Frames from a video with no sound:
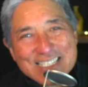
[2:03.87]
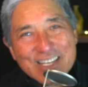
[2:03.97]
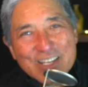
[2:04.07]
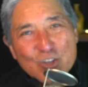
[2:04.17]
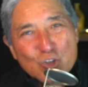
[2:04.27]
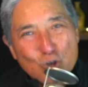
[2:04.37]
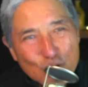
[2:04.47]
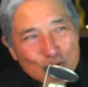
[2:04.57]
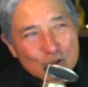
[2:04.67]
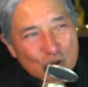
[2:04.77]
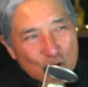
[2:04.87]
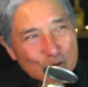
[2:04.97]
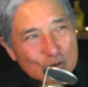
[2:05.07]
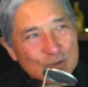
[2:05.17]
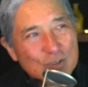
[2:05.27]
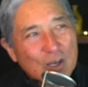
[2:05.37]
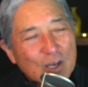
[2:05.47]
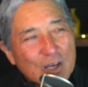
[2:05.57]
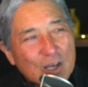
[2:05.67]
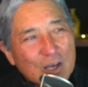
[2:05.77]
used
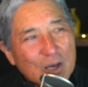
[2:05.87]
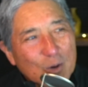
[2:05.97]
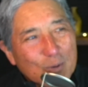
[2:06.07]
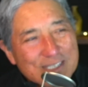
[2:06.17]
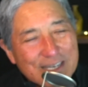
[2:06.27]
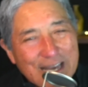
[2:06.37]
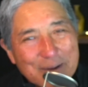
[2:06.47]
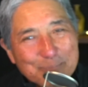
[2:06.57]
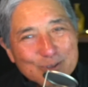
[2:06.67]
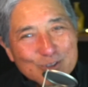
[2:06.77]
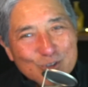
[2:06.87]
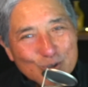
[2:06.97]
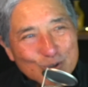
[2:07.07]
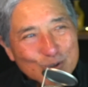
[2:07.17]
was an Apple II.